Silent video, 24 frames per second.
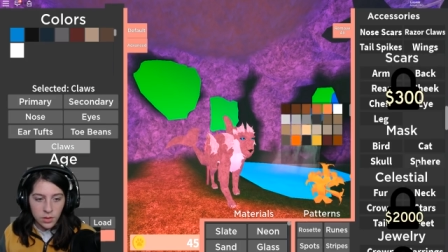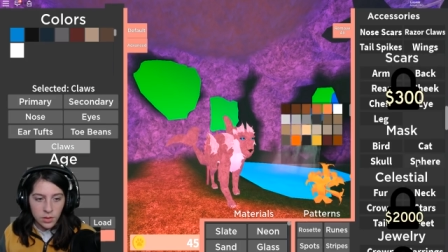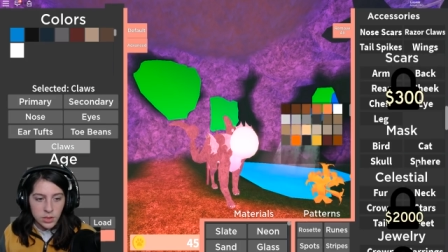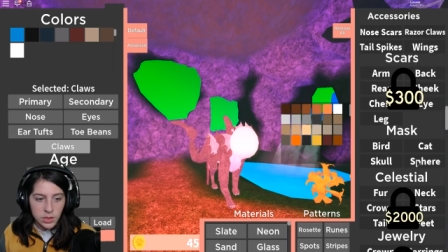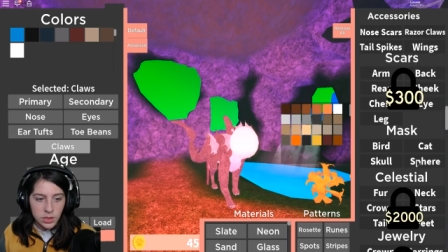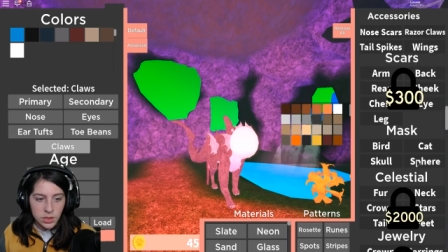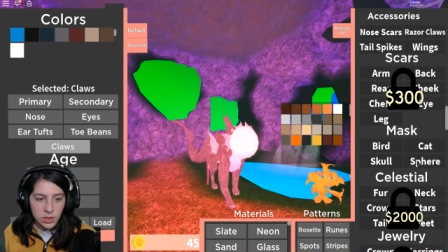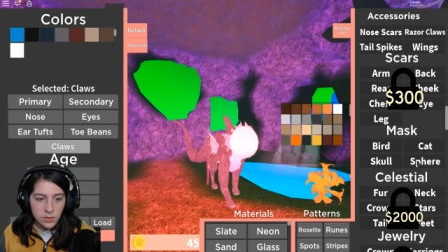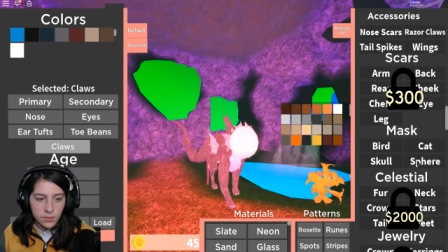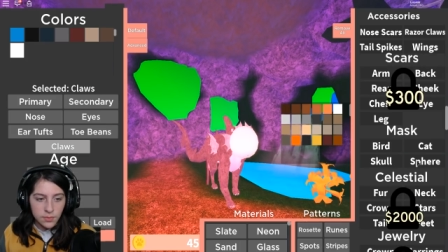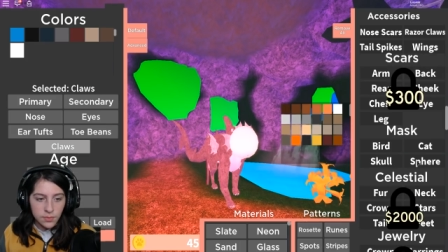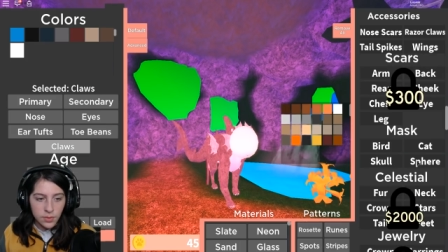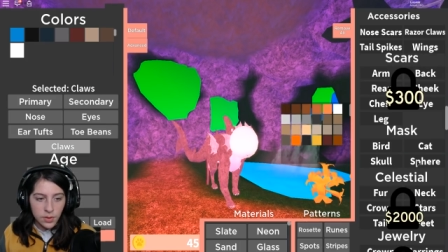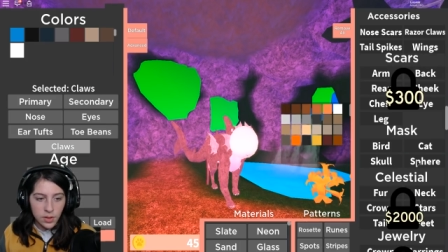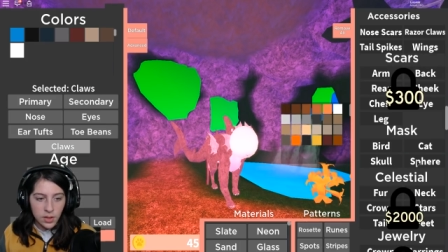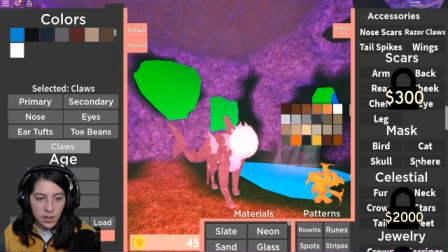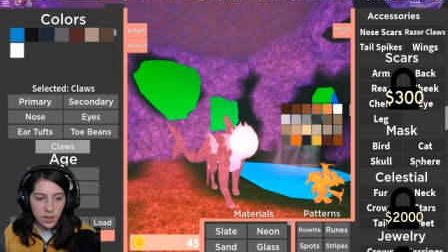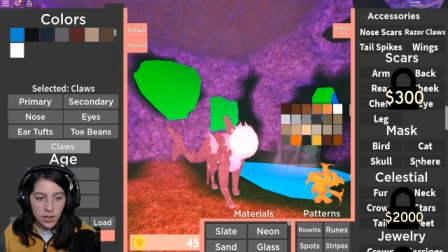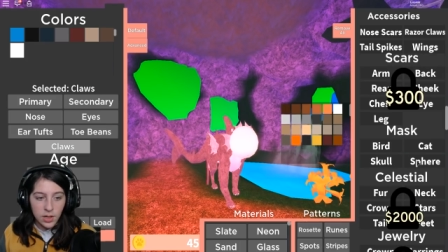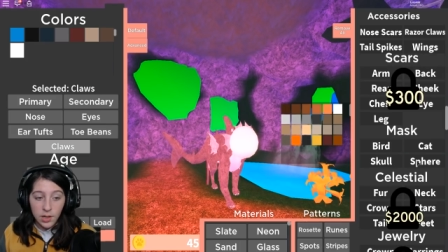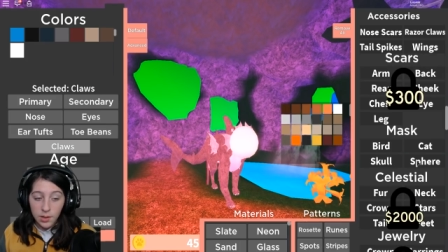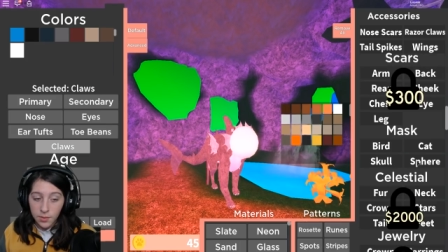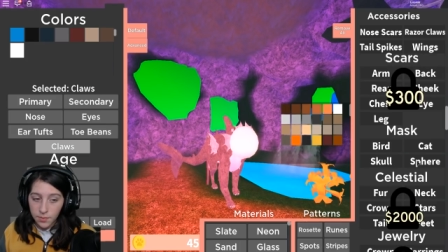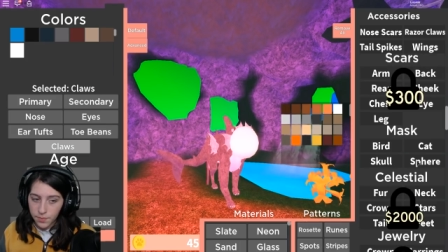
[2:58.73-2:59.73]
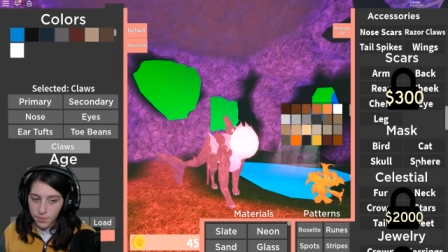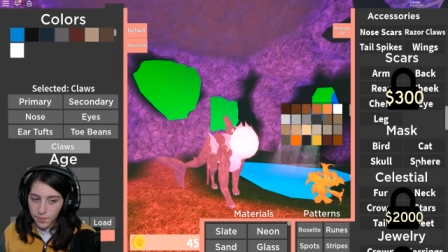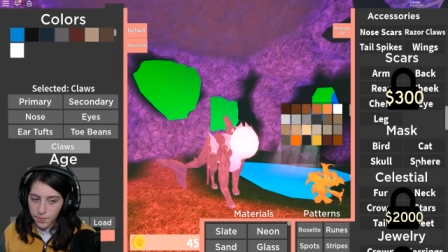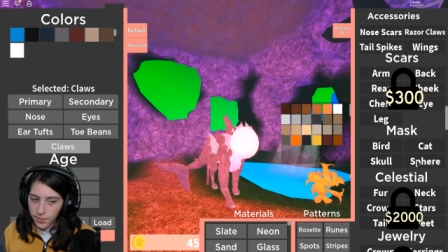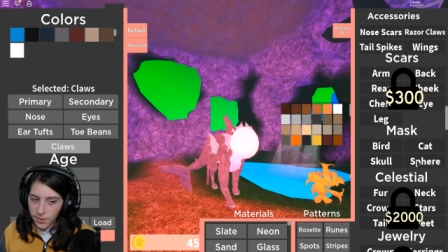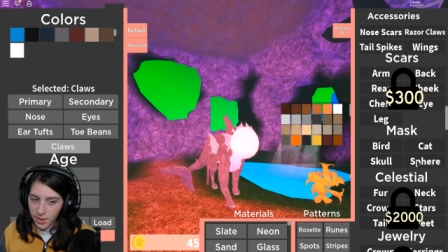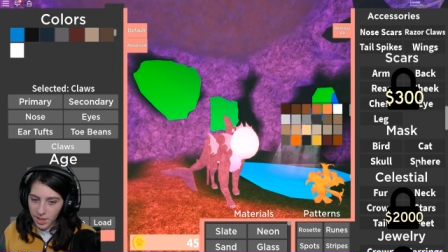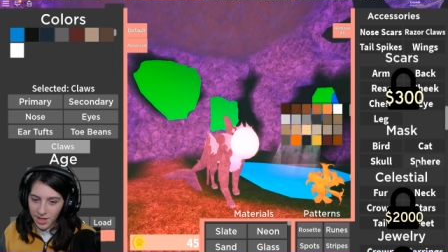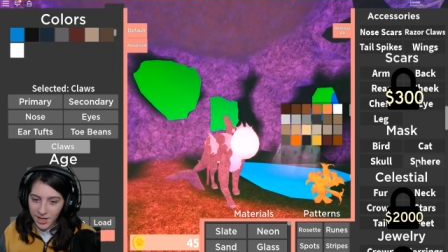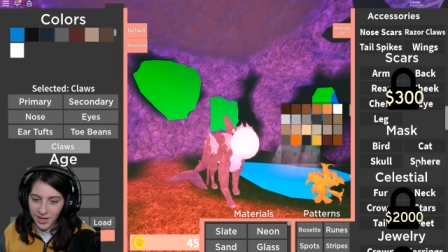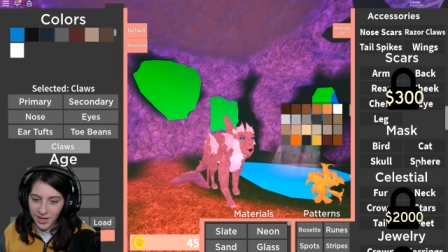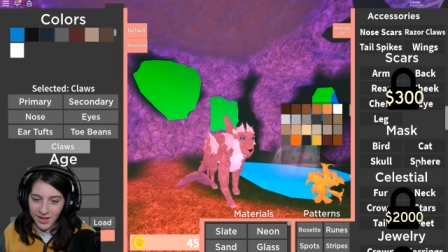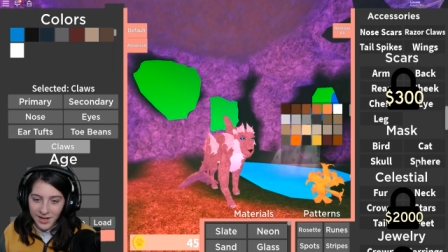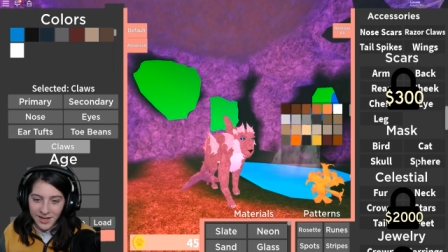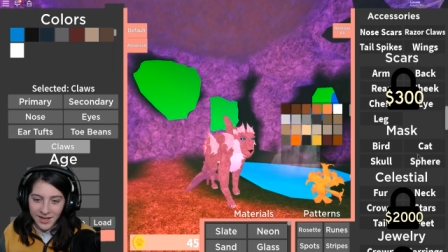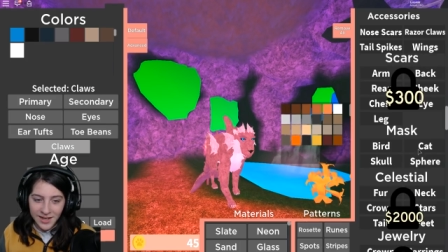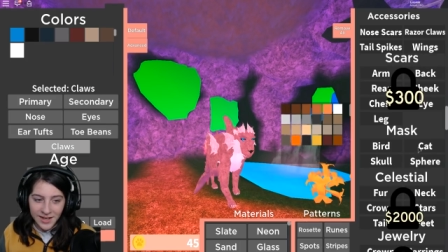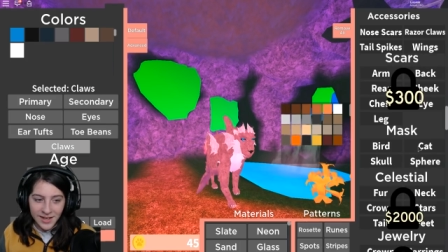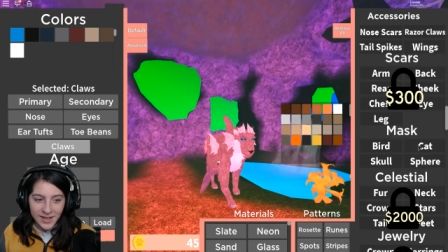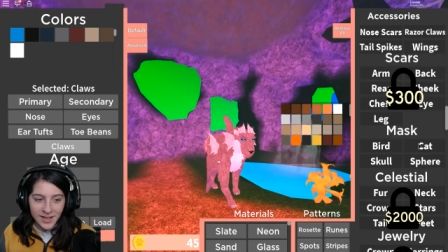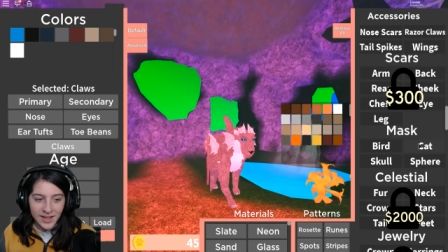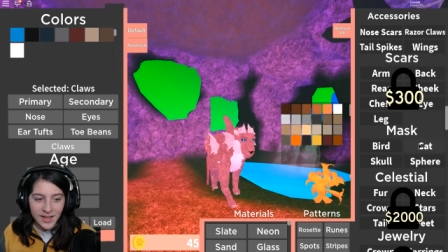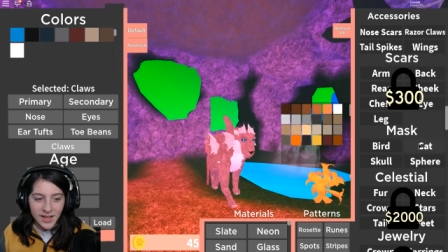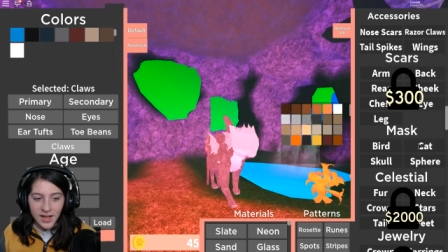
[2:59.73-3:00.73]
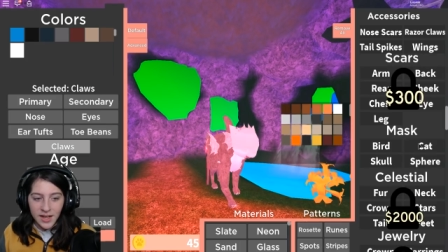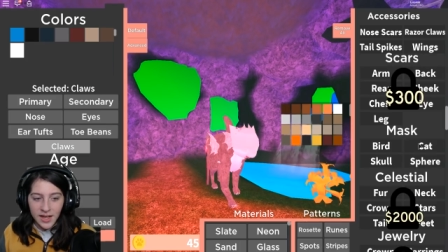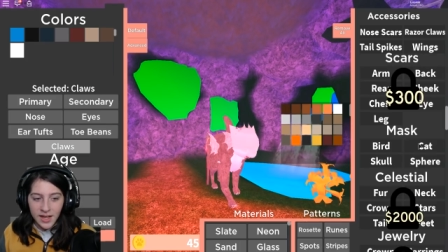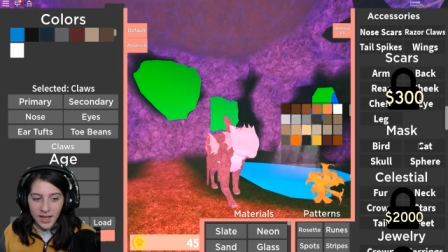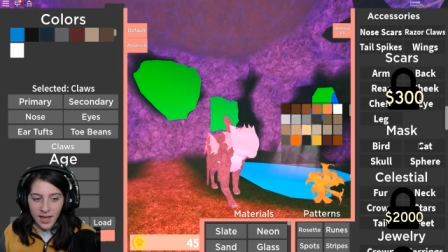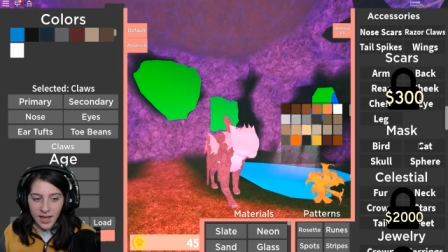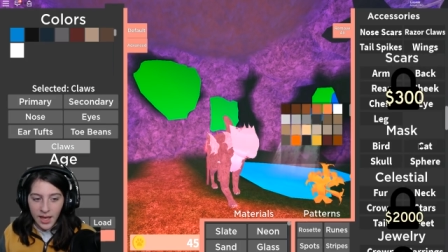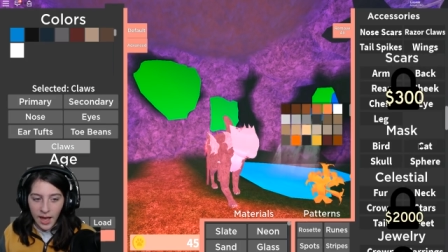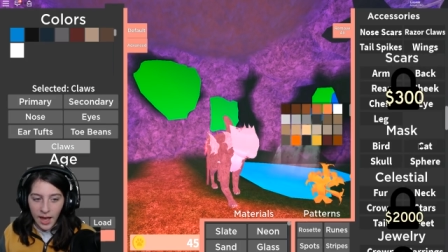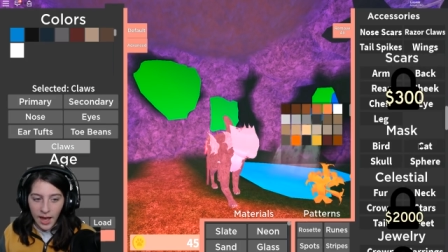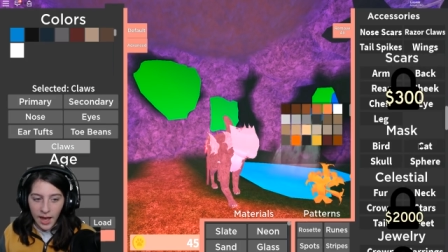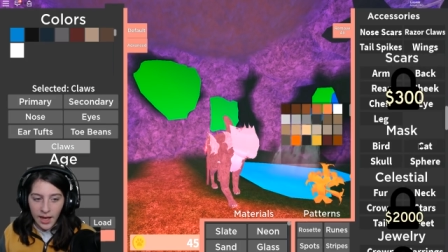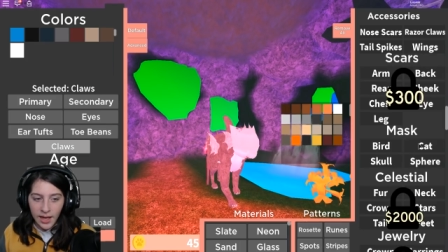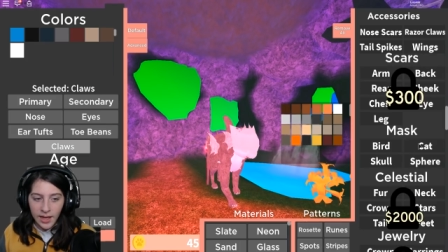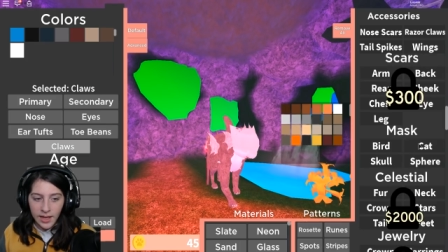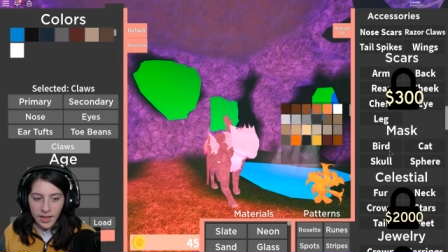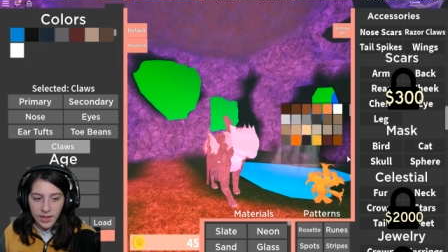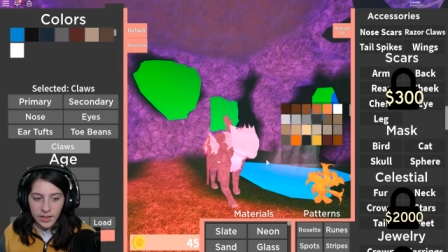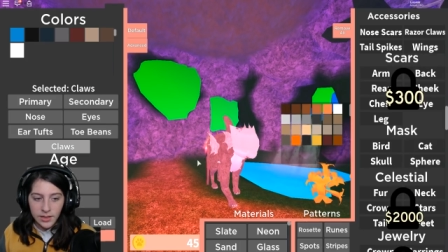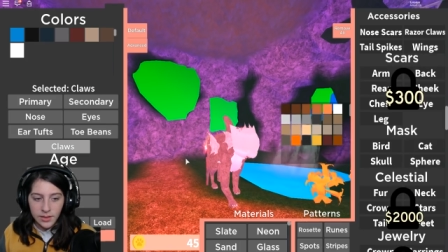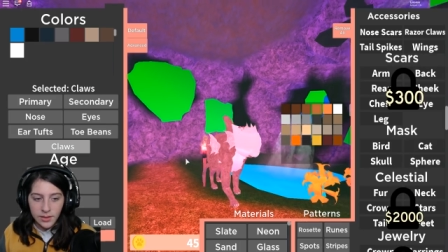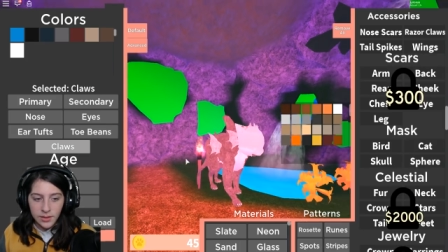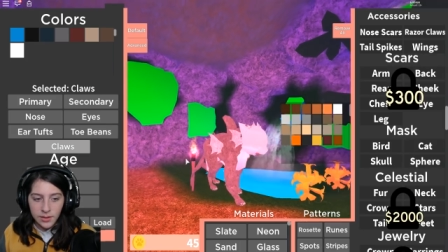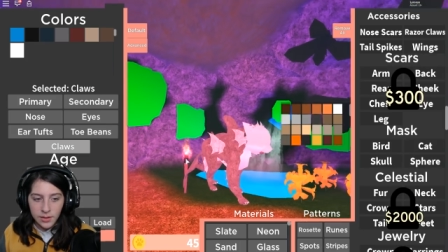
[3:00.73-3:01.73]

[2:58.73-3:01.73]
spear, cat,